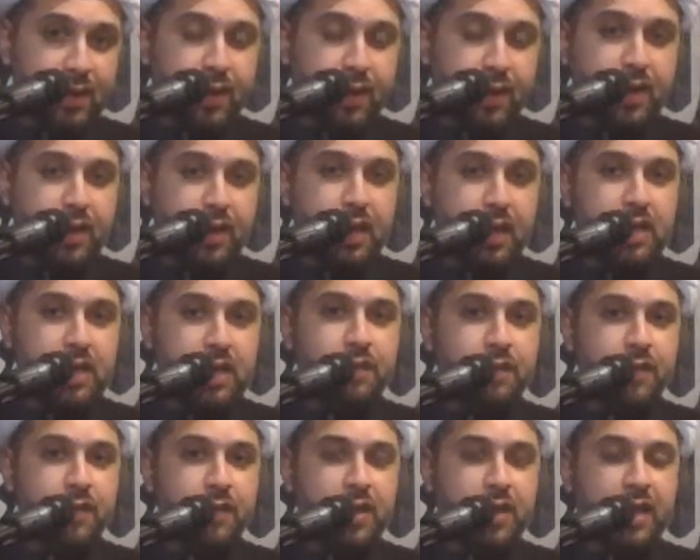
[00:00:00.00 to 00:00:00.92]
he
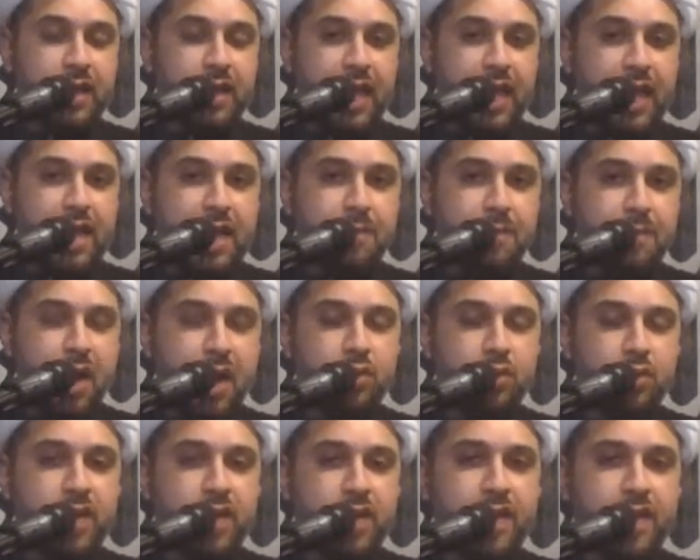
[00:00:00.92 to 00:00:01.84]
even came
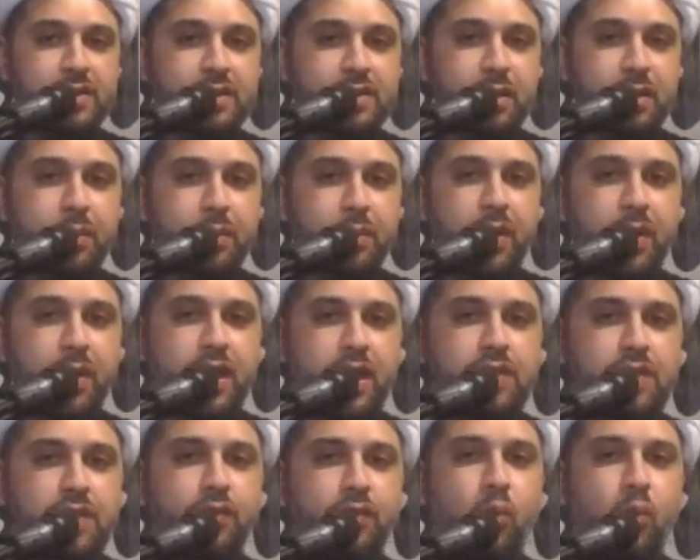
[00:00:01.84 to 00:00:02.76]
out as a
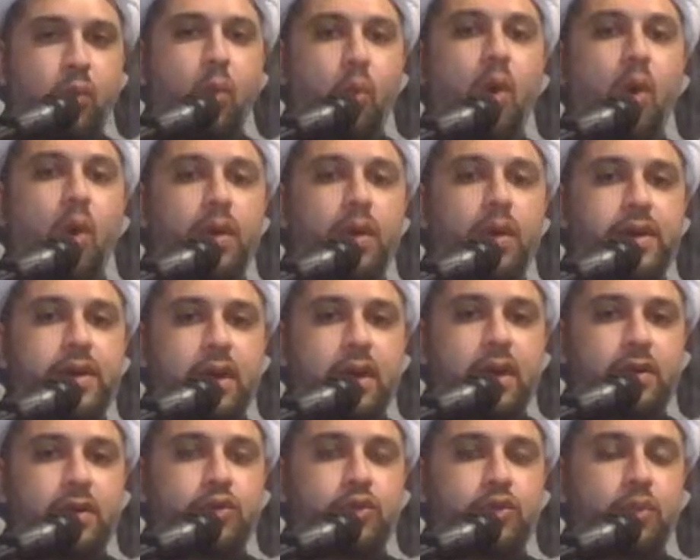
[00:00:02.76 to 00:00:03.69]
brave
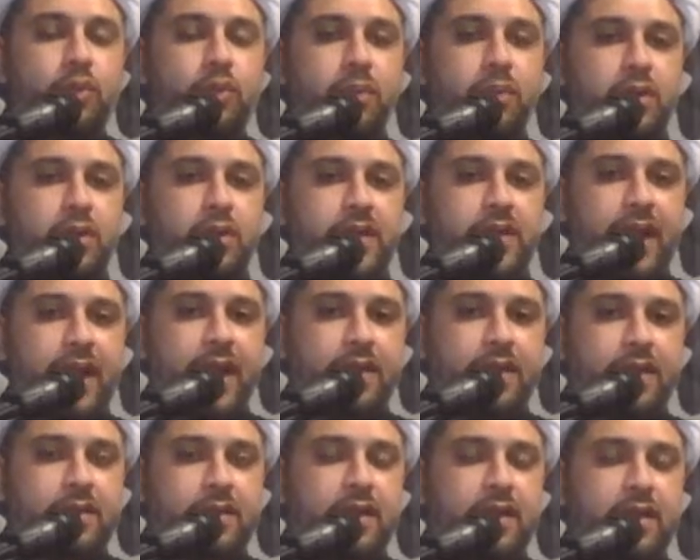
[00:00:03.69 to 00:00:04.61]
warrior to
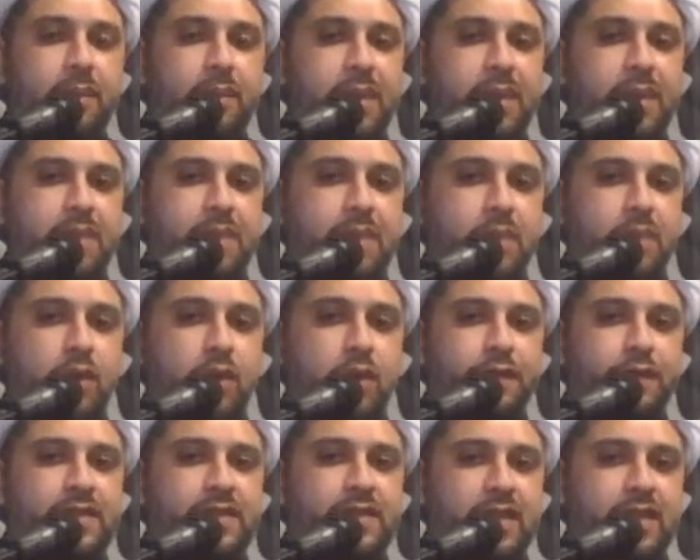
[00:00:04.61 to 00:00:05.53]
protect the people
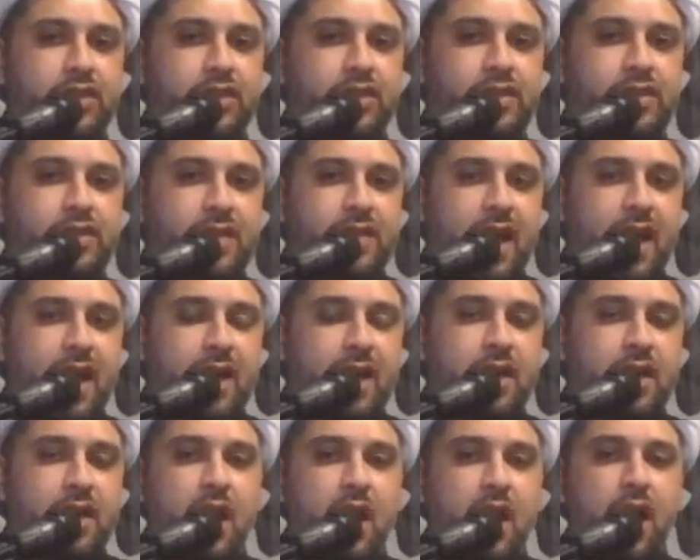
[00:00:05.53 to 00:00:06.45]
of
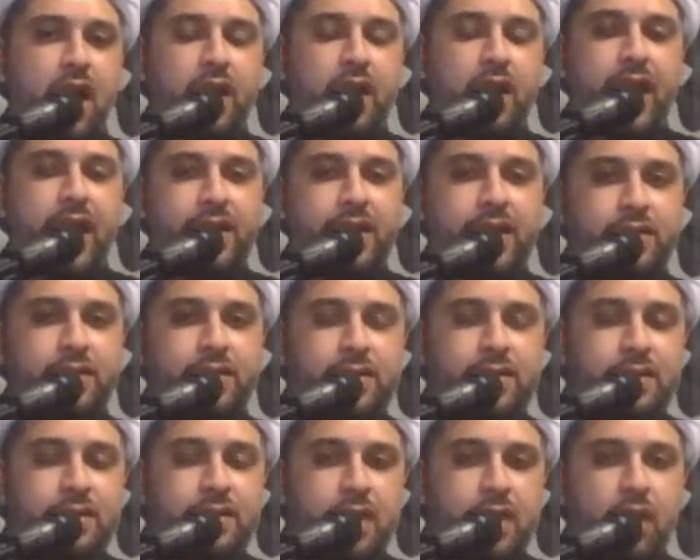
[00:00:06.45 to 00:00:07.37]
Sajistan
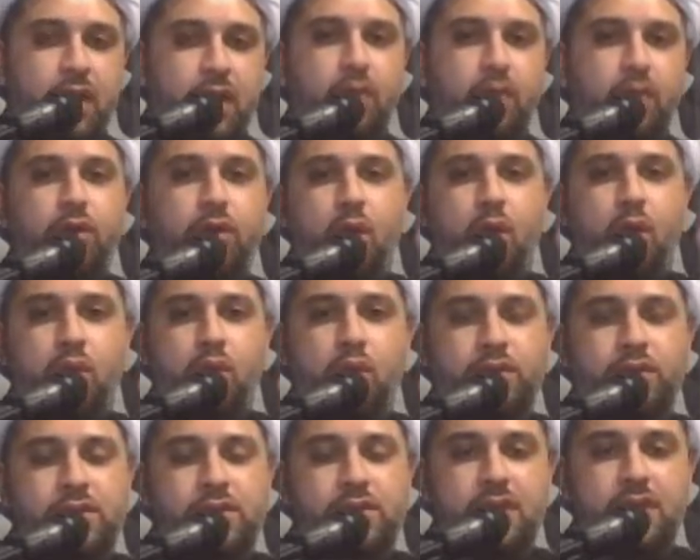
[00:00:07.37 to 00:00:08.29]
against
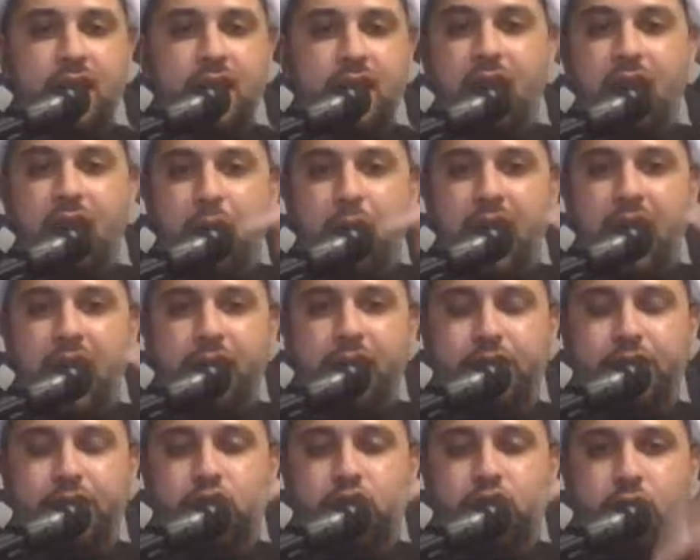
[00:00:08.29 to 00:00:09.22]
those
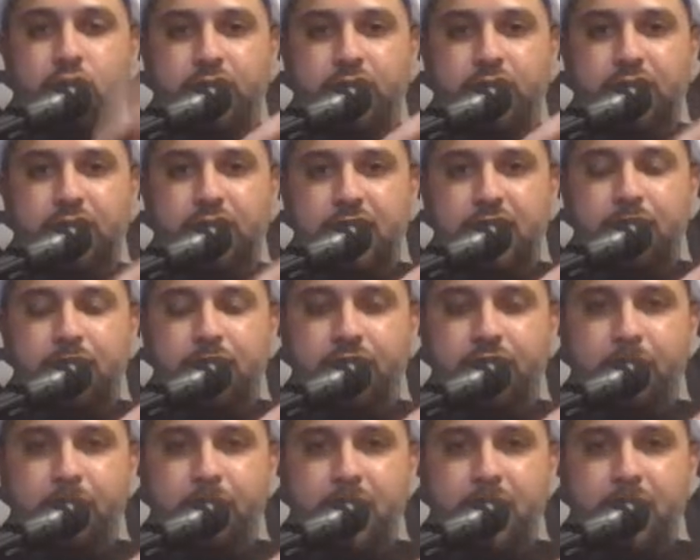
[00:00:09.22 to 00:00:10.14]
Khawarij during the time
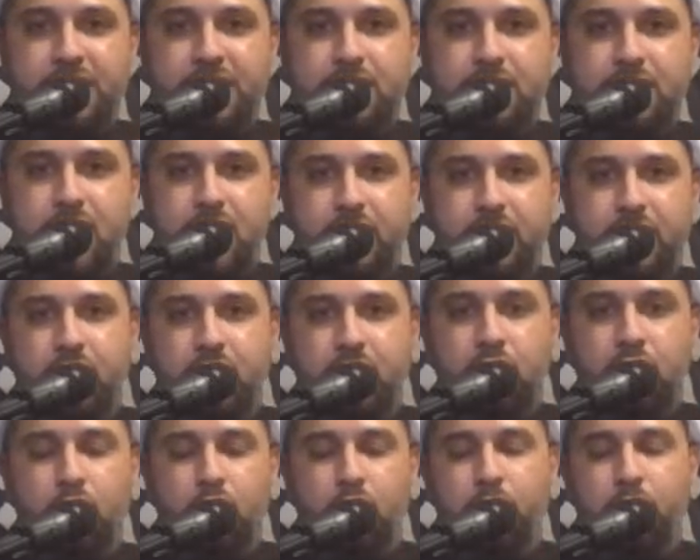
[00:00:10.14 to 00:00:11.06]
of Imam Sadiq,
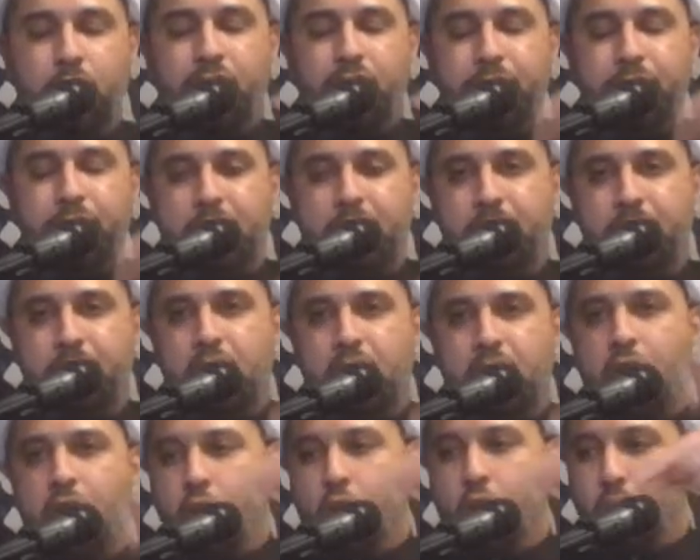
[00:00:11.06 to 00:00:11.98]
group of
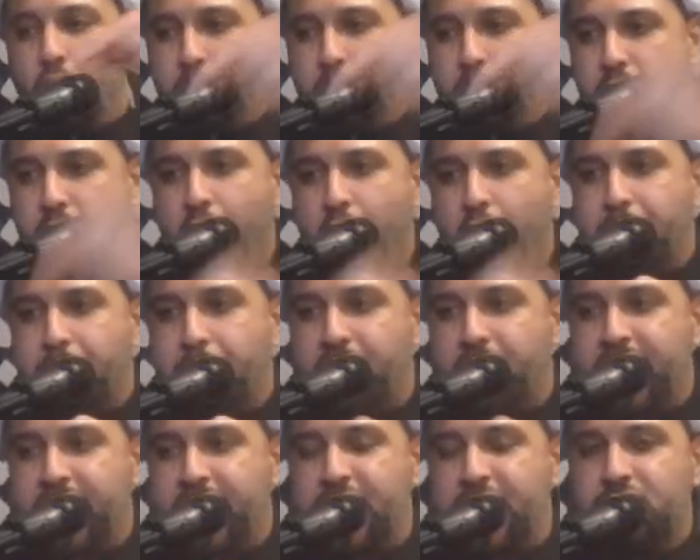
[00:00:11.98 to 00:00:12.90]
people who
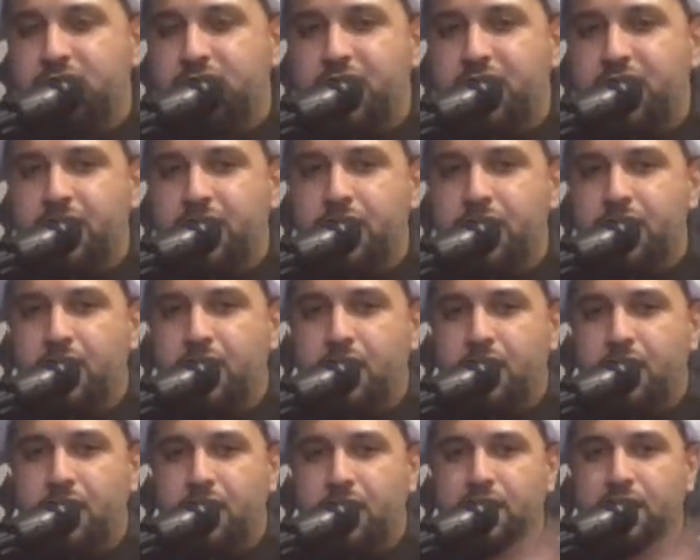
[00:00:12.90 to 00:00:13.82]
propagated
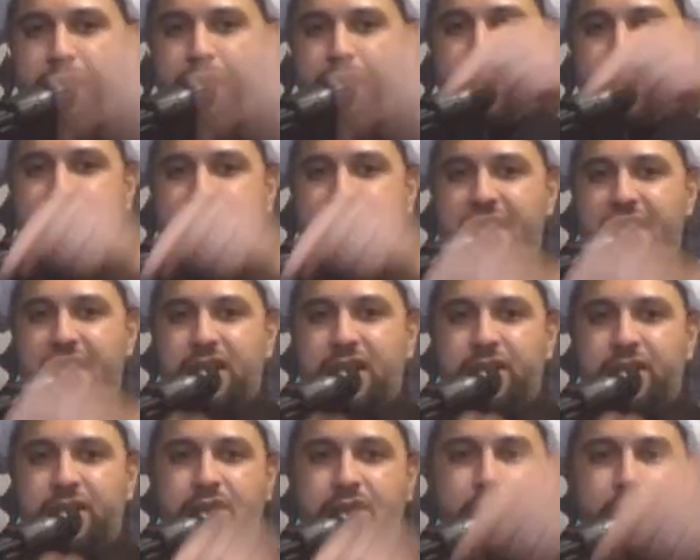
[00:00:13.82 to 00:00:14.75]
the
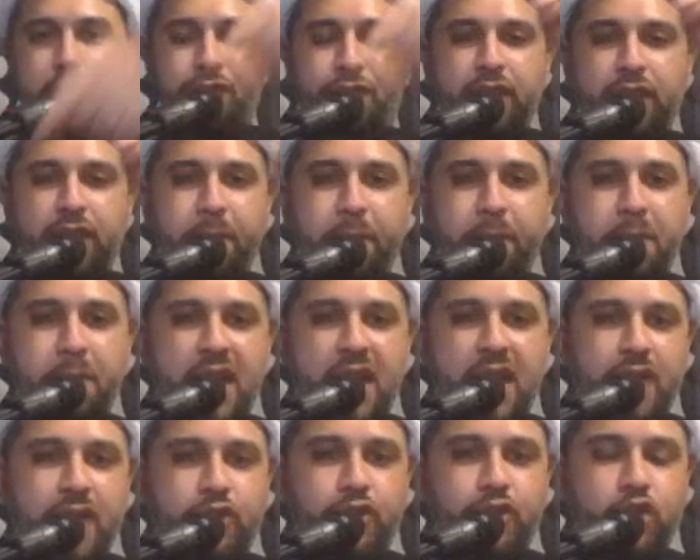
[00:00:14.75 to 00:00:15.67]
validity of the
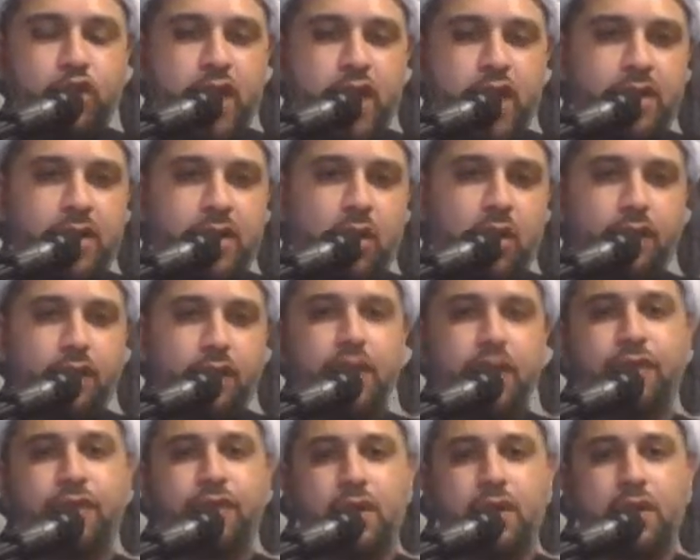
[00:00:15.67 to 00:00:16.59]
bloodshed of
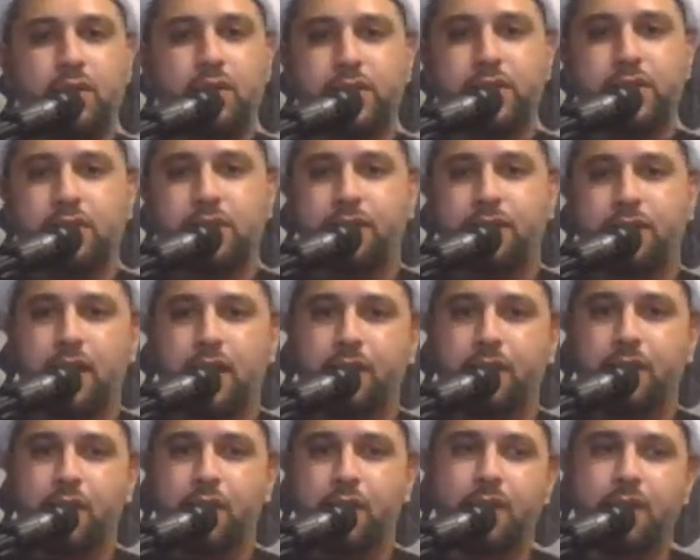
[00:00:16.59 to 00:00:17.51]
the followers of
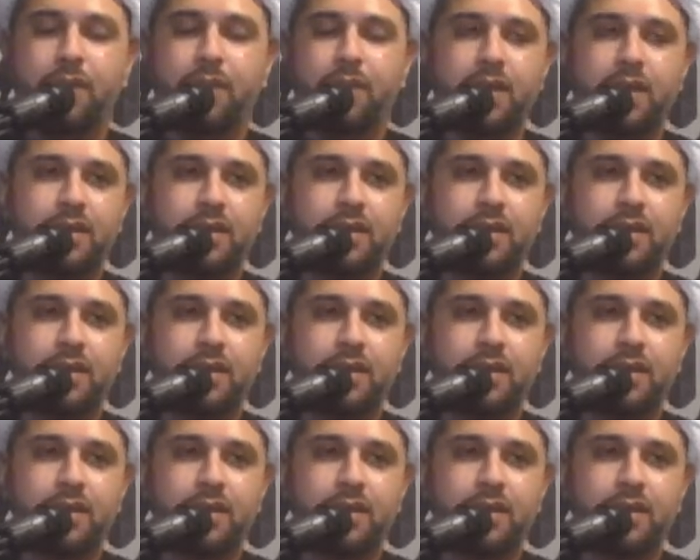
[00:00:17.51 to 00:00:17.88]
Ali Muhammad.